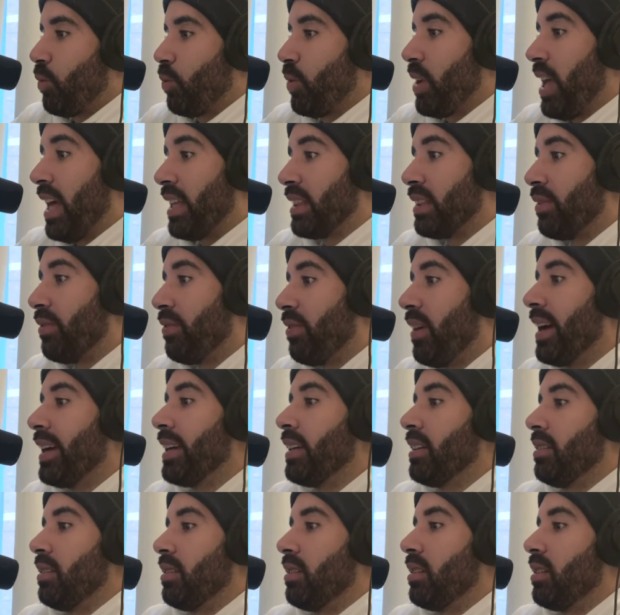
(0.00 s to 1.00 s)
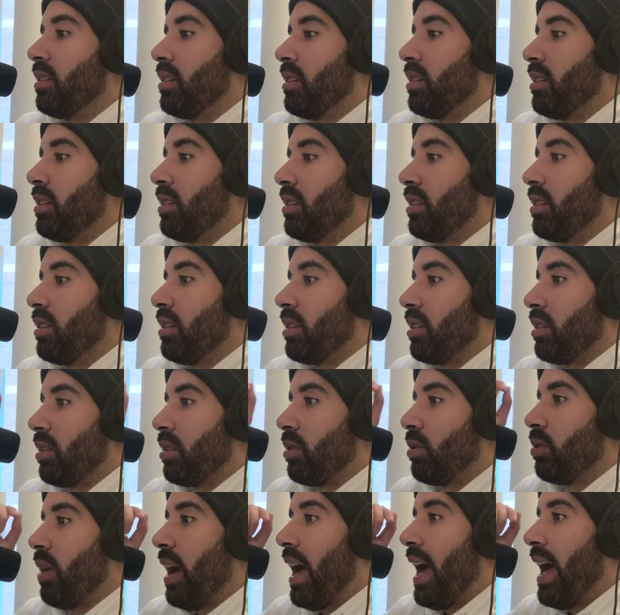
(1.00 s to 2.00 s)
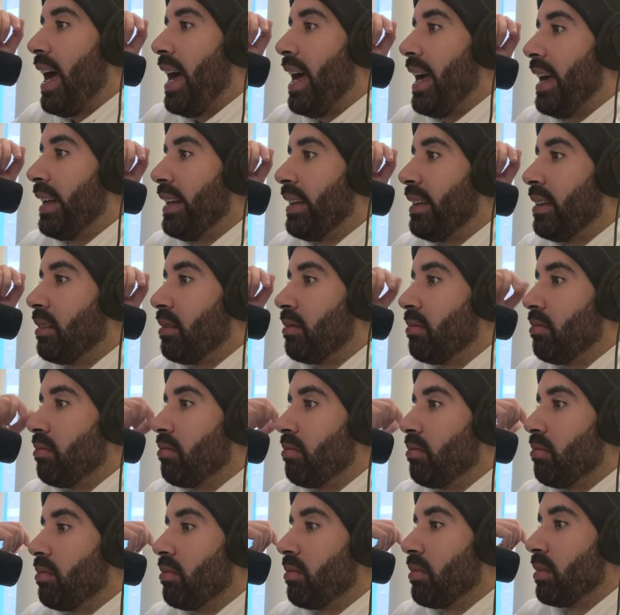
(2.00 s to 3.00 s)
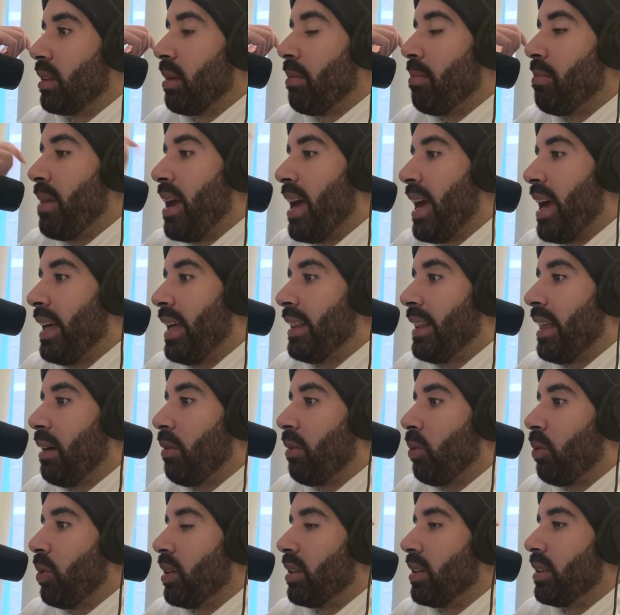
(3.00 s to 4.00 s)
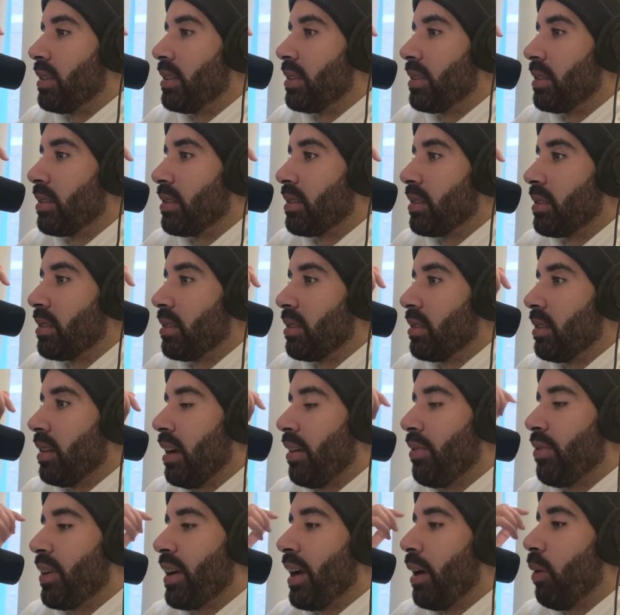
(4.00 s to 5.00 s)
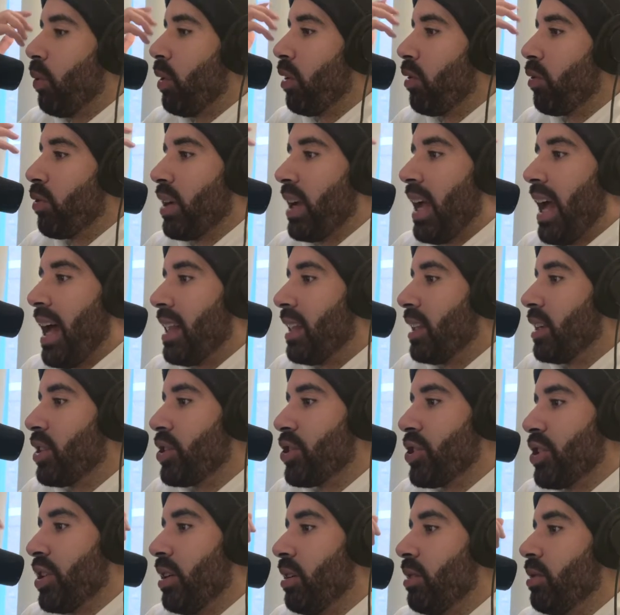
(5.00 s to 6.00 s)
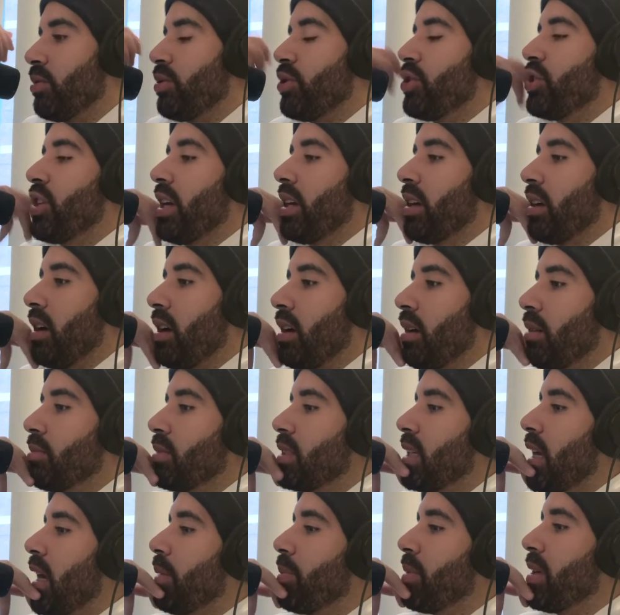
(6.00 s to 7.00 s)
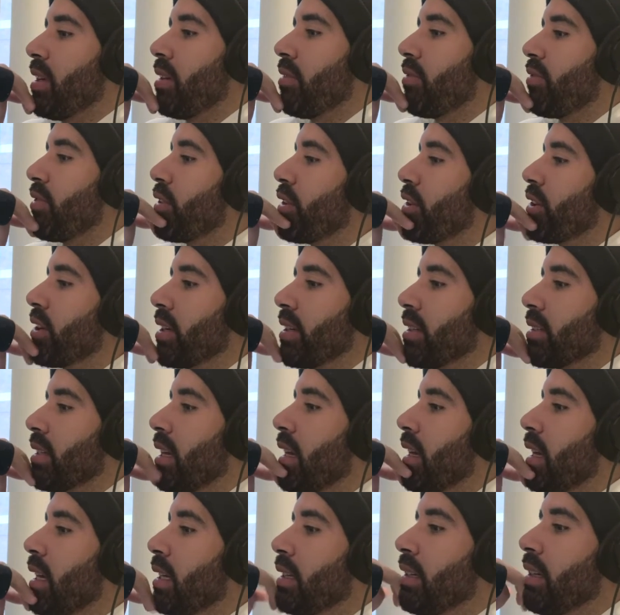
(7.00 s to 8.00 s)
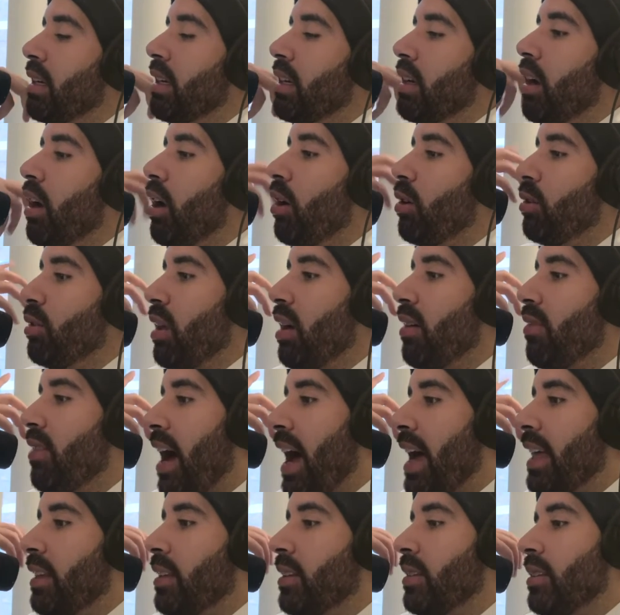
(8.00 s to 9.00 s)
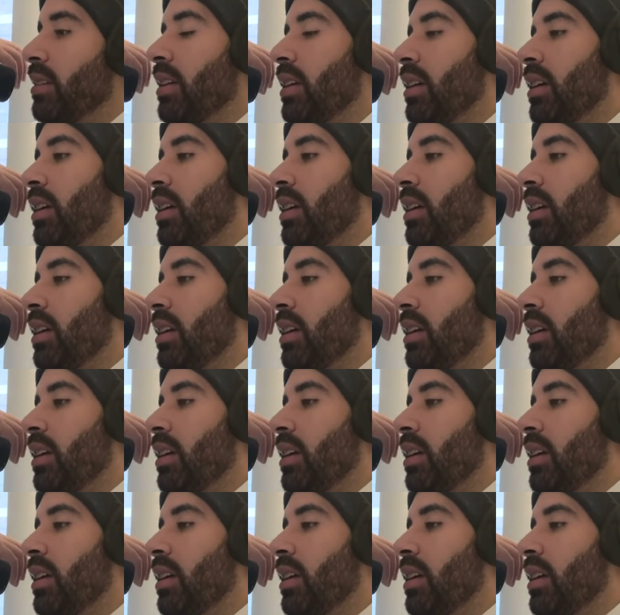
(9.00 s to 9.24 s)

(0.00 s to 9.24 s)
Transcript: we had the fight. You had the man that was I forget what reality show Jake um Tommy Fury is on. Oh, Love Island.